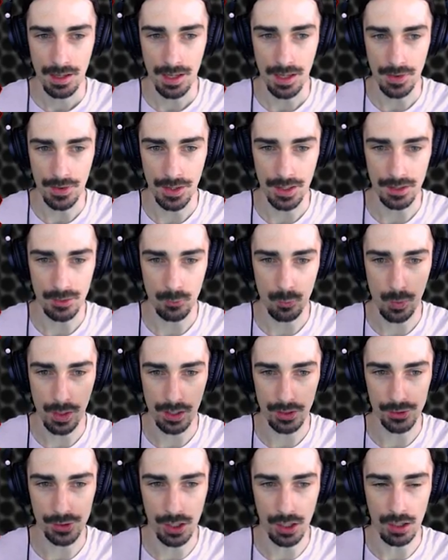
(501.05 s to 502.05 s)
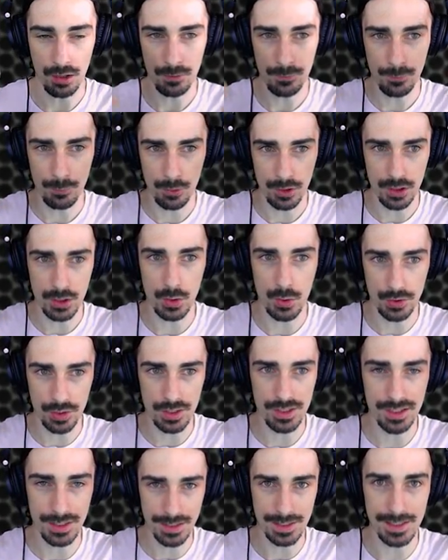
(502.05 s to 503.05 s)
and then weld all four
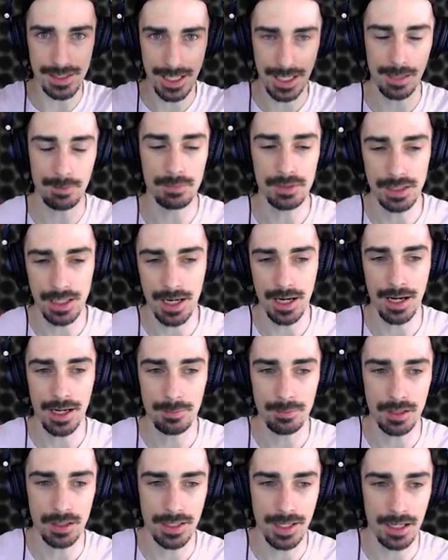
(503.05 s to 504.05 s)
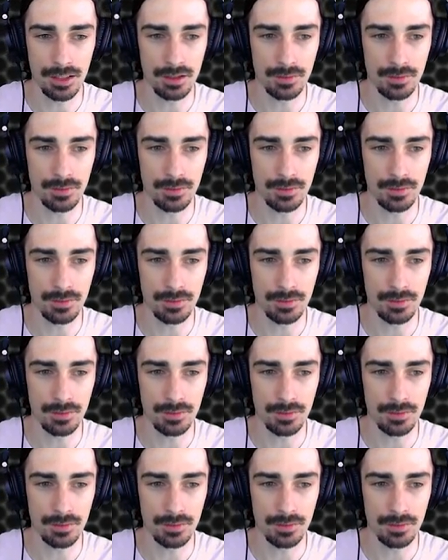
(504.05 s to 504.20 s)
corners at the same time to the